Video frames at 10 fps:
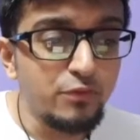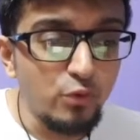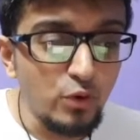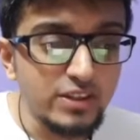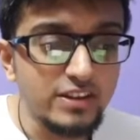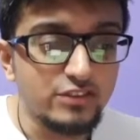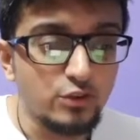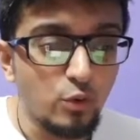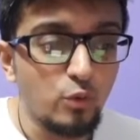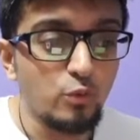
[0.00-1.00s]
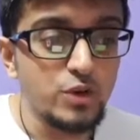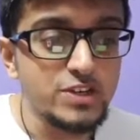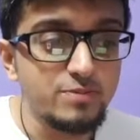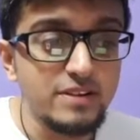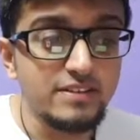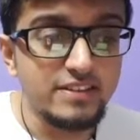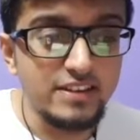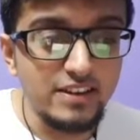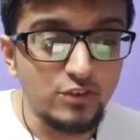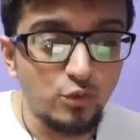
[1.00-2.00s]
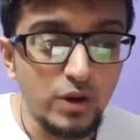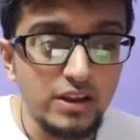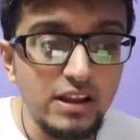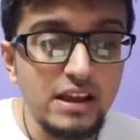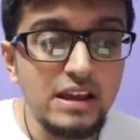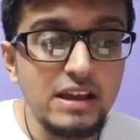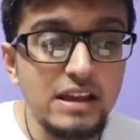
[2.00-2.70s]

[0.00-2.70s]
before this row, which means this queen,